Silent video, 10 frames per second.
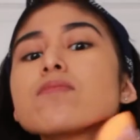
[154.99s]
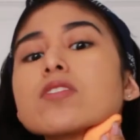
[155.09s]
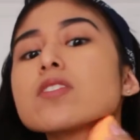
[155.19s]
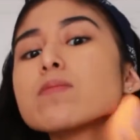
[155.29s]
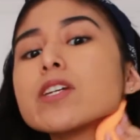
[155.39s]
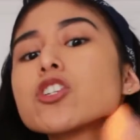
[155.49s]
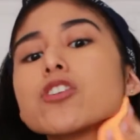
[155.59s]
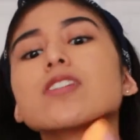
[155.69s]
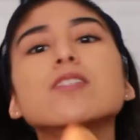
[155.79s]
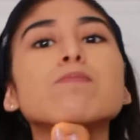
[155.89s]
Just make
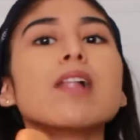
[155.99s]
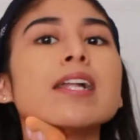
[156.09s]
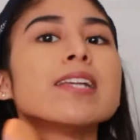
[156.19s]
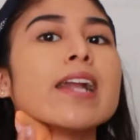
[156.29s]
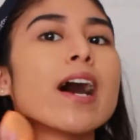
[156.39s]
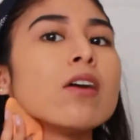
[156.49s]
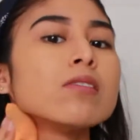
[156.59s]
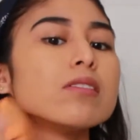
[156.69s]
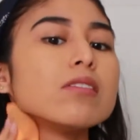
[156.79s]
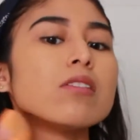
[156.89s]
sure it's blended
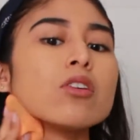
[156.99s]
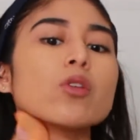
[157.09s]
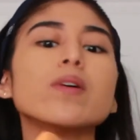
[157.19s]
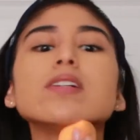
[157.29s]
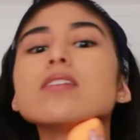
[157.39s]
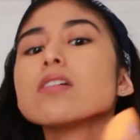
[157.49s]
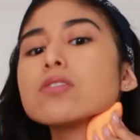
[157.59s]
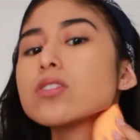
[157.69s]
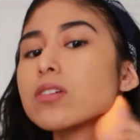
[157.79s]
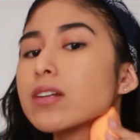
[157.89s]
out all the way down
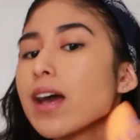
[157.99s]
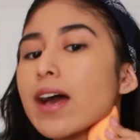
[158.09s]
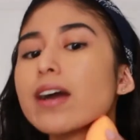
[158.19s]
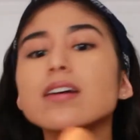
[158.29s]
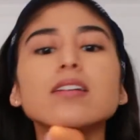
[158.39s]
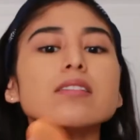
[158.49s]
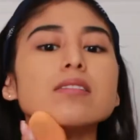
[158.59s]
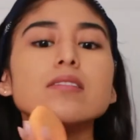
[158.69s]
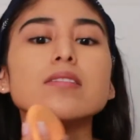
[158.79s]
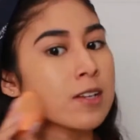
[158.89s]
to your neck.
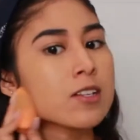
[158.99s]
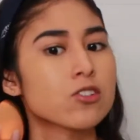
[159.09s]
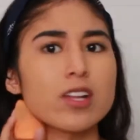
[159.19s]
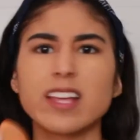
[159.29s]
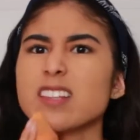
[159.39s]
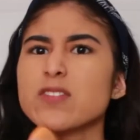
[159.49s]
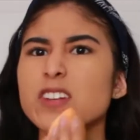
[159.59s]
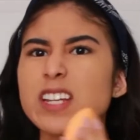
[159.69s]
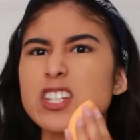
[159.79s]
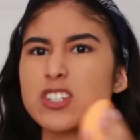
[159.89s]
So I like this
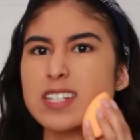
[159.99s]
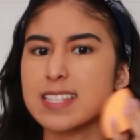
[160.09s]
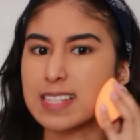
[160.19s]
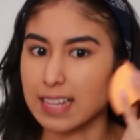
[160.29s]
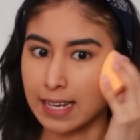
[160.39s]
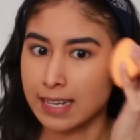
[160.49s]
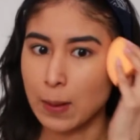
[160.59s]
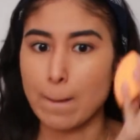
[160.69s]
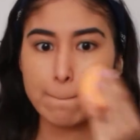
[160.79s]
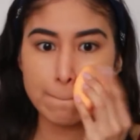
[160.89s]
foundation. It's
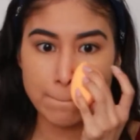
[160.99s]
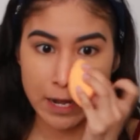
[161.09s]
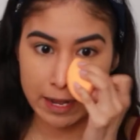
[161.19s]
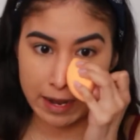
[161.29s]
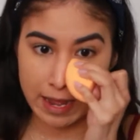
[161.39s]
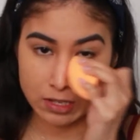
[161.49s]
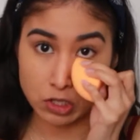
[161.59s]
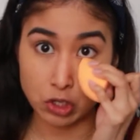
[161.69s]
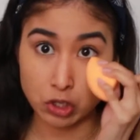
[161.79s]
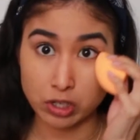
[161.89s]
light, but it
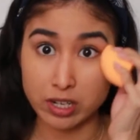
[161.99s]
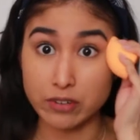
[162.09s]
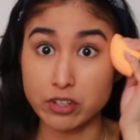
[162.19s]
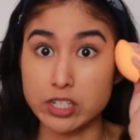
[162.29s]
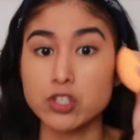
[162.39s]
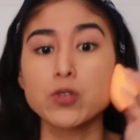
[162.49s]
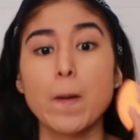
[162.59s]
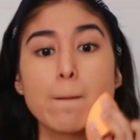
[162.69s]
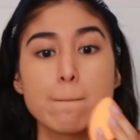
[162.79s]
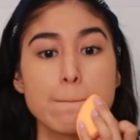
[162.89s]
has good coverage.
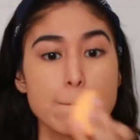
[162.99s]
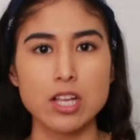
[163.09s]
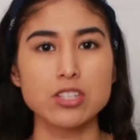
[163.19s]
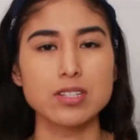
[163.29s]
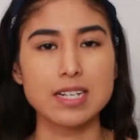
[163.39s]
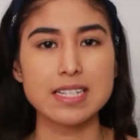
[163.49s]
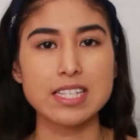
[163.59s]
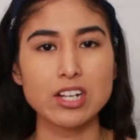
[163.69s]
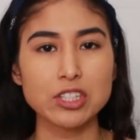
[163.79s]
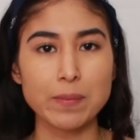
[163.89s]
So to
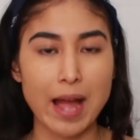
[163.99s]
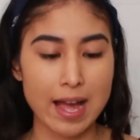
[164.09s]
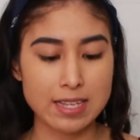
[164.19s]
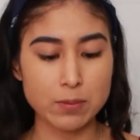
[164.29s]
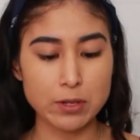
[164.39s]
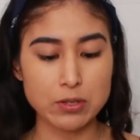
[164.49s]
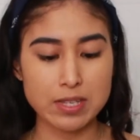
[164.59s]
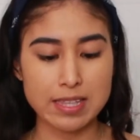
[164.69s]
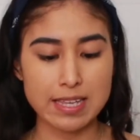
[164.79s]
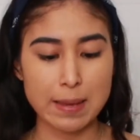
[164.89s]
conceal under my eyes, I'll be
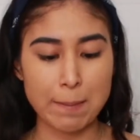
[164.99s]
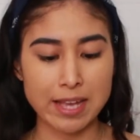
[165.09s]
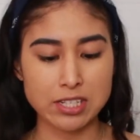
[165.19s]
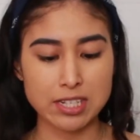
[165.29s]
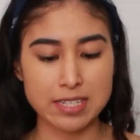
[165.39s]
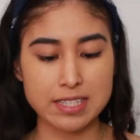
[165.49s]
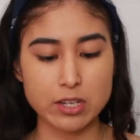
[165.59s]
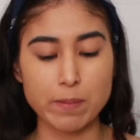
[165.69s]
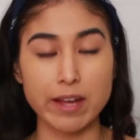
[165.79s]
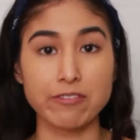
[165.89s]
using the Master
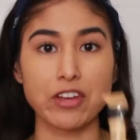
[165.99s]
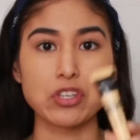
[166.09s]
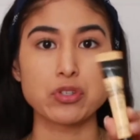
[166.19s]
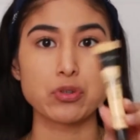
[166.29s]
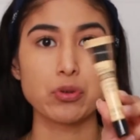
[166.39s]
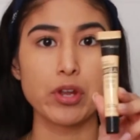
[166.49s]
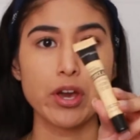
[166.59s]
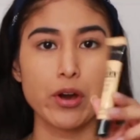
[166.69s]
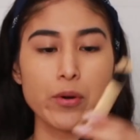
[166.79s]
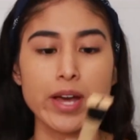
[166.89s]
Conceal by Face
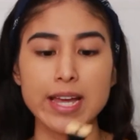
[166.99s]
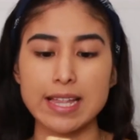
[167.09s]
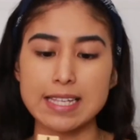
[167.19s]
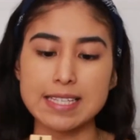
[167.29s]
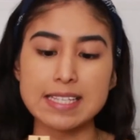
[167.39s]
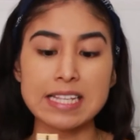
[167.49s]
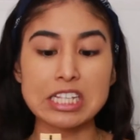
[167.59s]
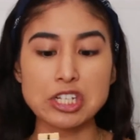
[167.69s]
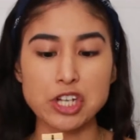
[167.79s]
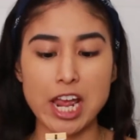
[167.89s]
Studio. This is in
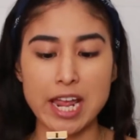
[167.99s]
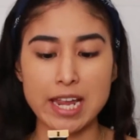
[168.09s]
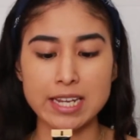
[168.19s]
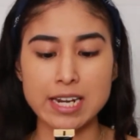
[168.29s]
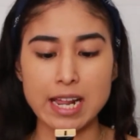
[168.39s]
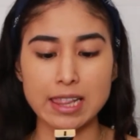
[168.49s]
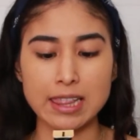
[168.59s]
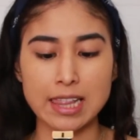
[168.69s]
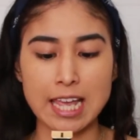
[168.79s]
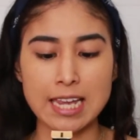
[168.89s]
the shade
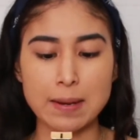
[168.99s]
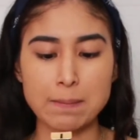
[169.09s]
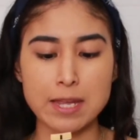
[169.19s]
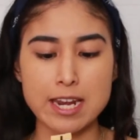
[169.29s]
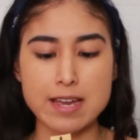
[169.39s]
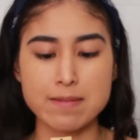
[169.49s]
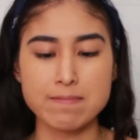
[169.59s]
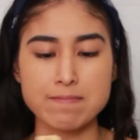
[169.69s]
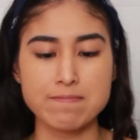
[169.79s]
Light Medium.